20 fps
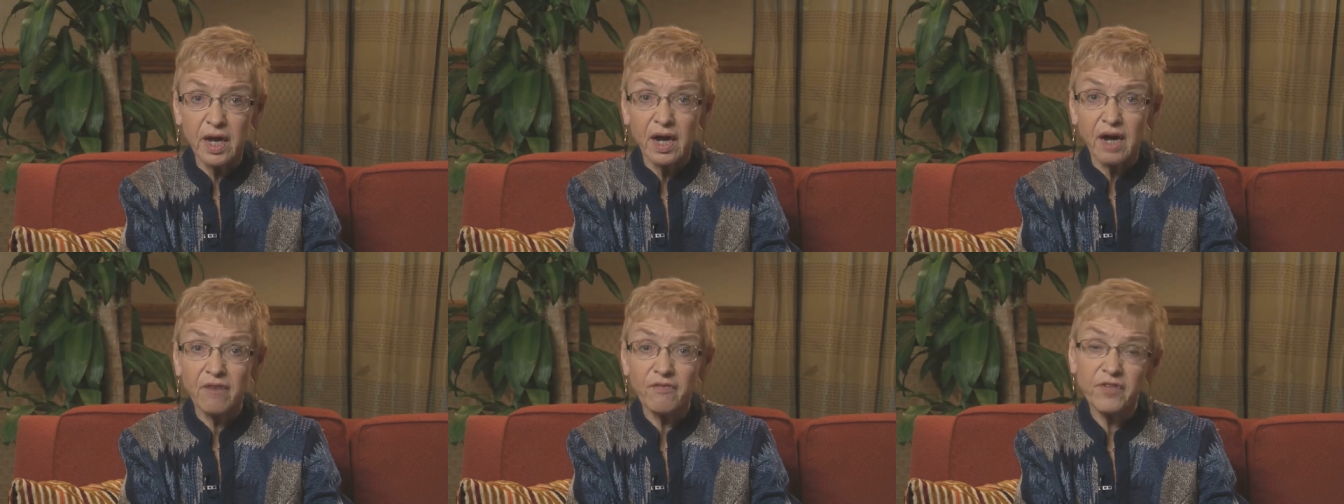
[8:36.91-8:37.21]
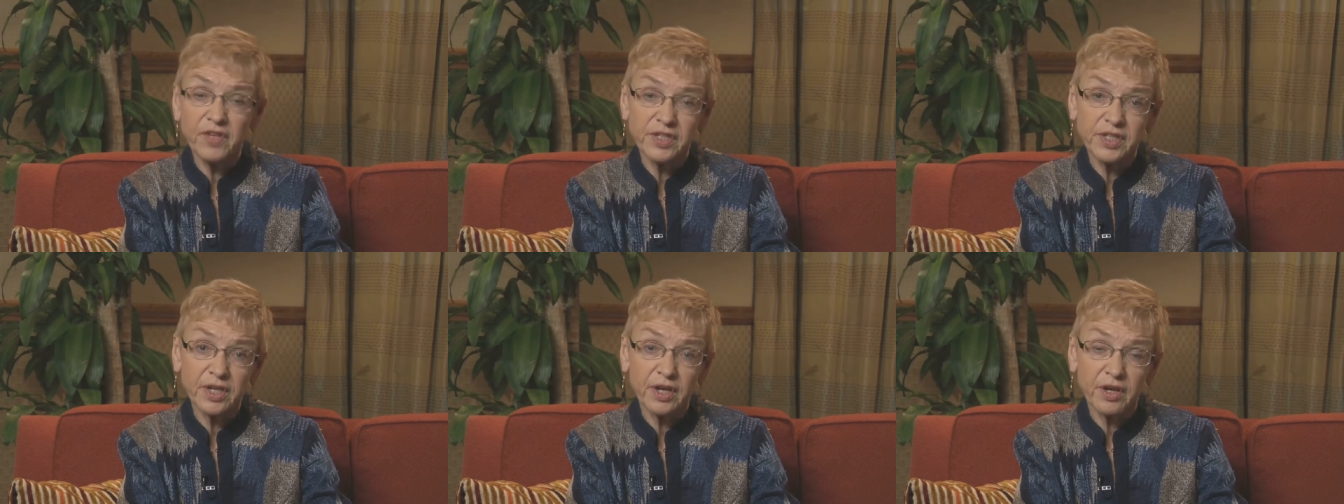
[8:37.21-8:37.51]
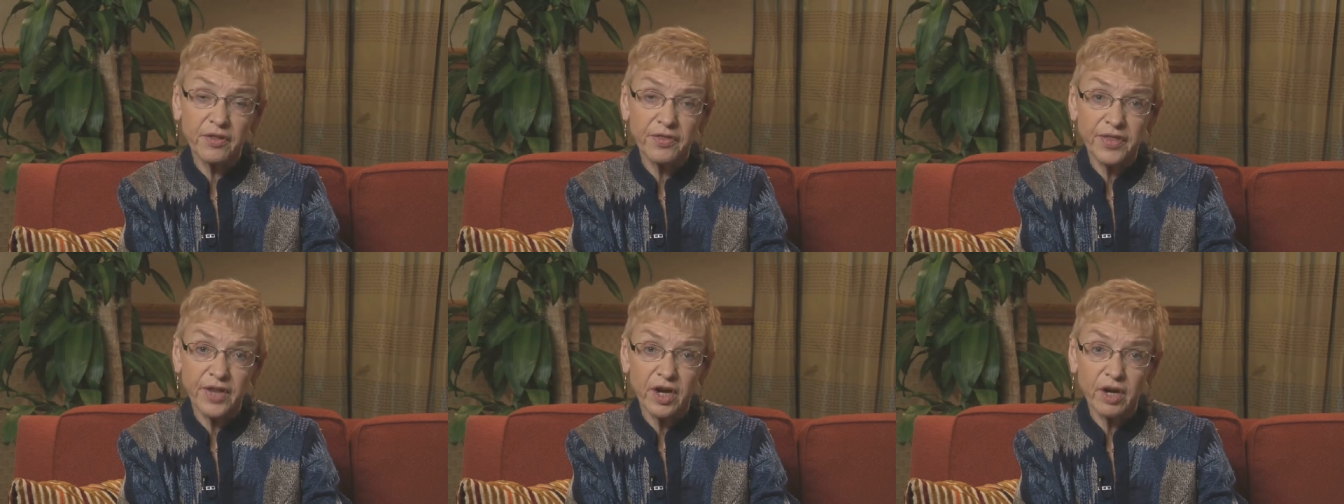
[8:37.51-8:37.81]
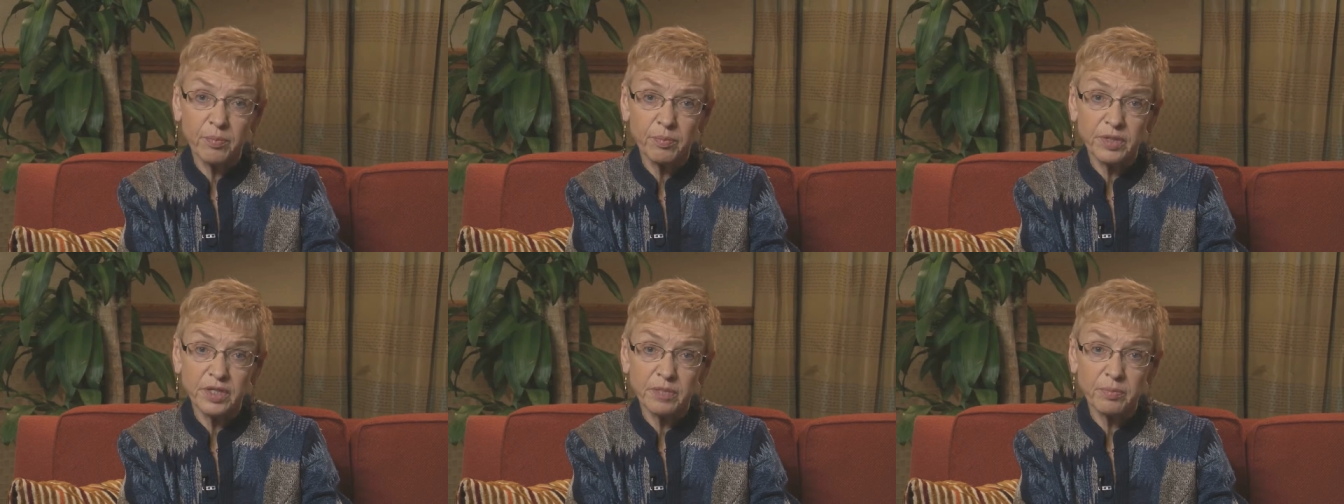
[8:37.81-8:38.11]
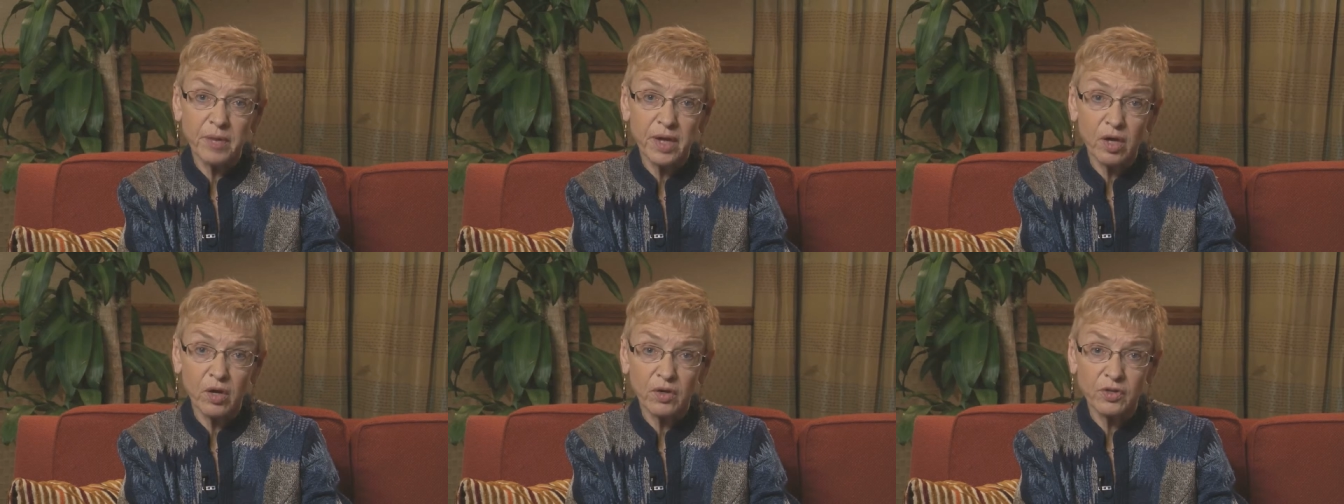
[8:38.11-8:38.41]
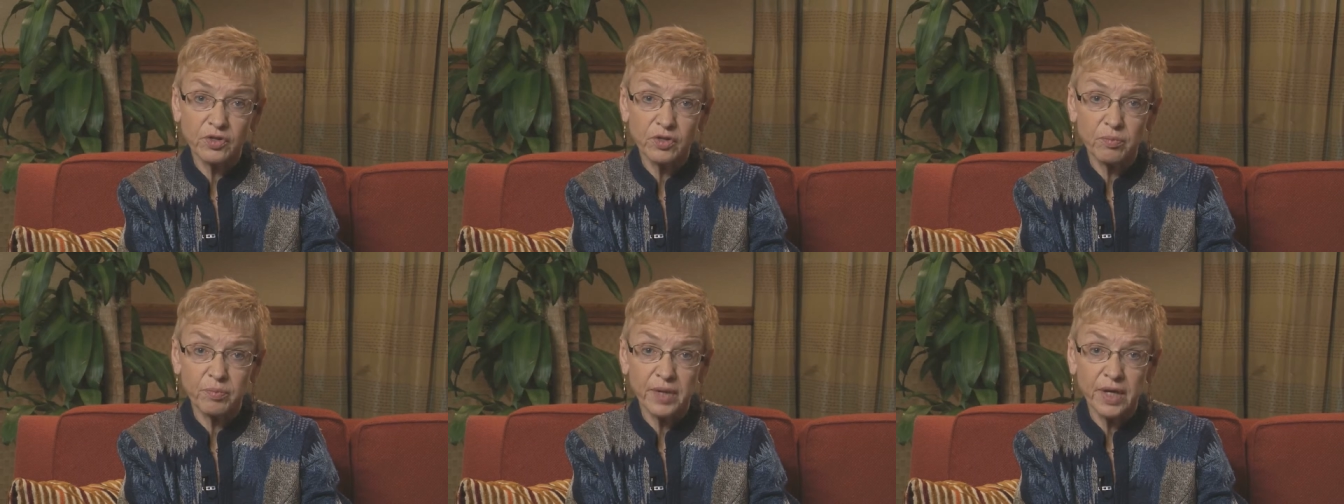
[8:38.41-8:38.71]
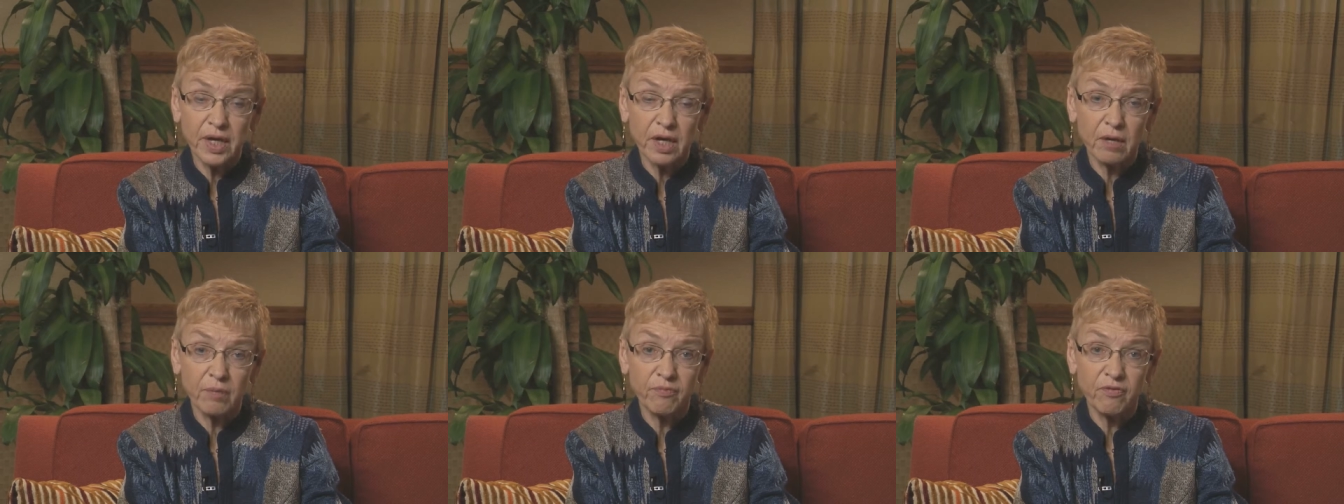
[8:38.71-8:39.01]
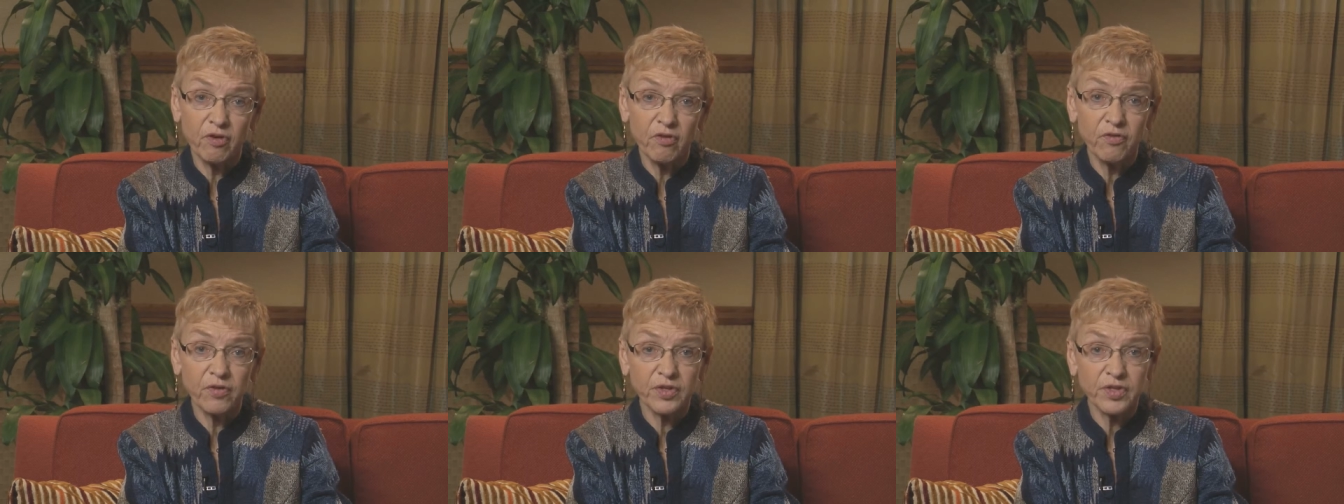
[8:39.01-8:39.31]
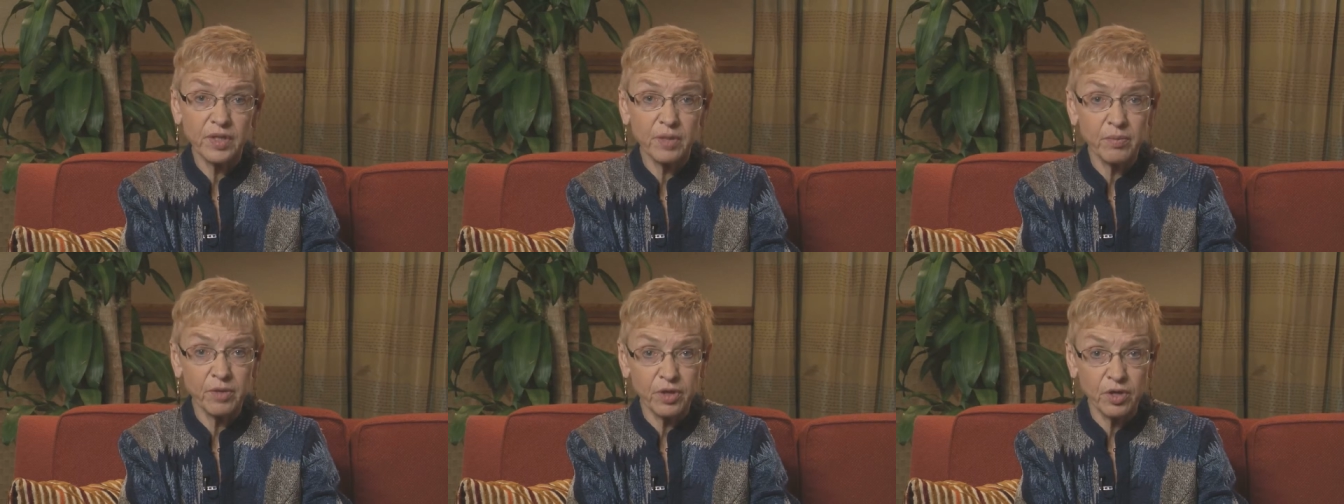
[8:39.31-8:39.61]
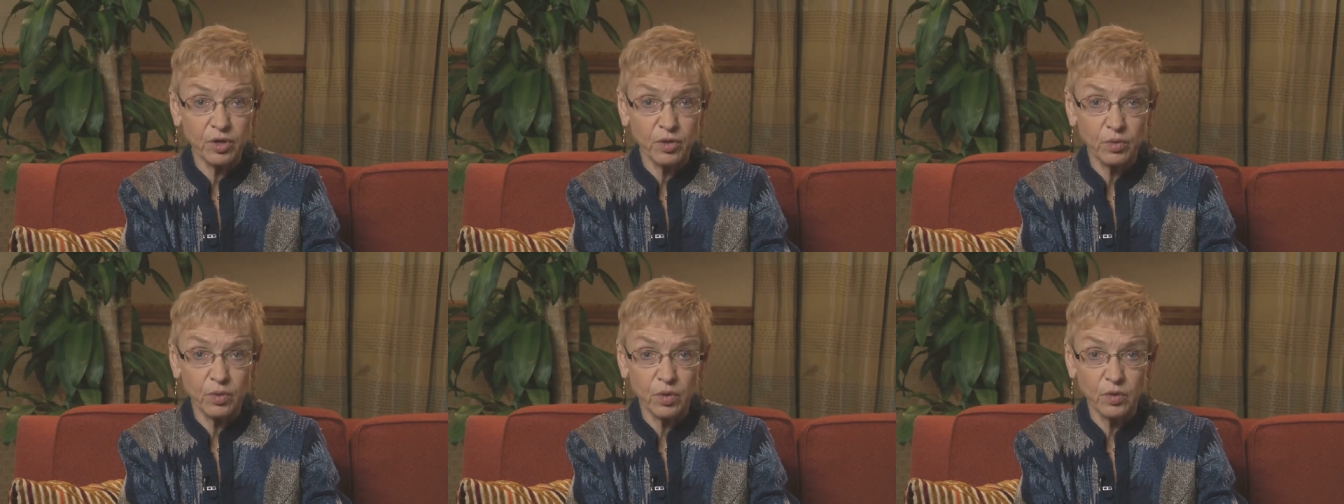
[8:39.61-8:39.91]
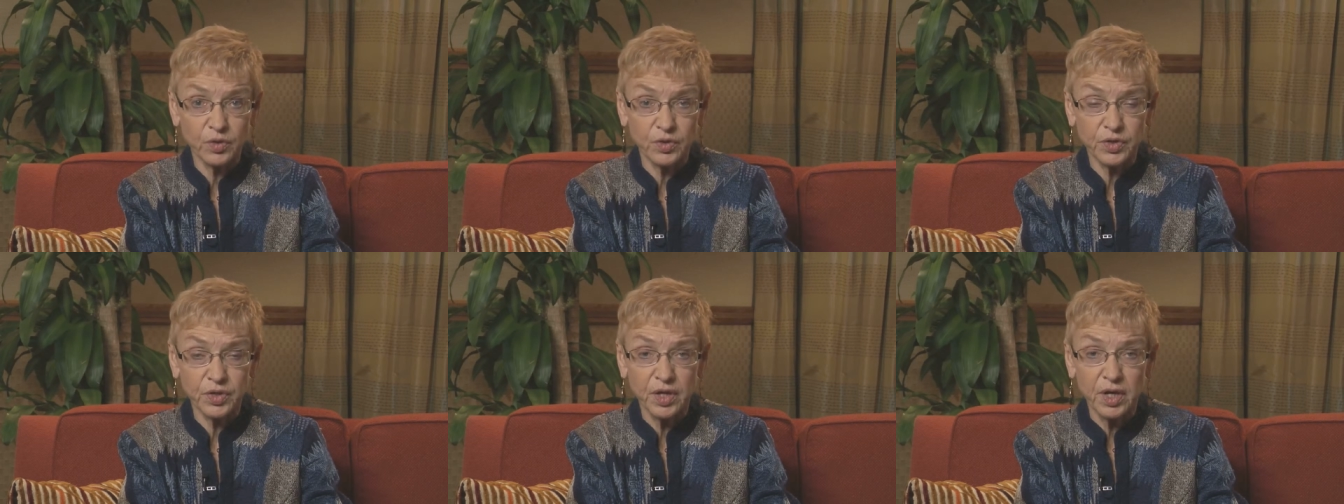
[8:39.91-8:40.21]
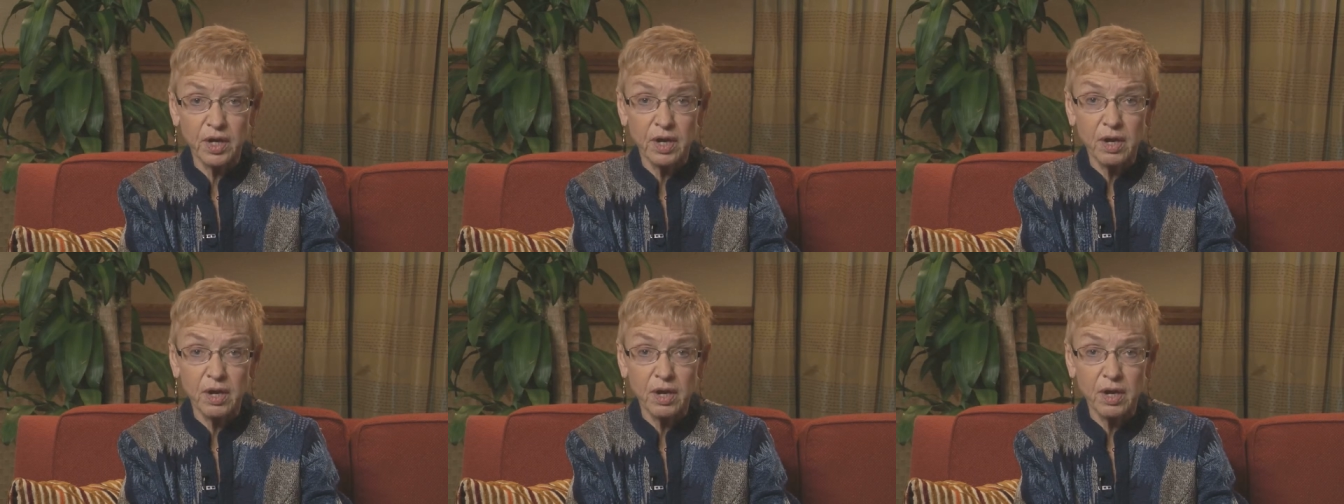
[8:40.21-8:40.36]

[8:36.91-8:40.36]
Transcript: A physical therapist may also be helpful for some of the gross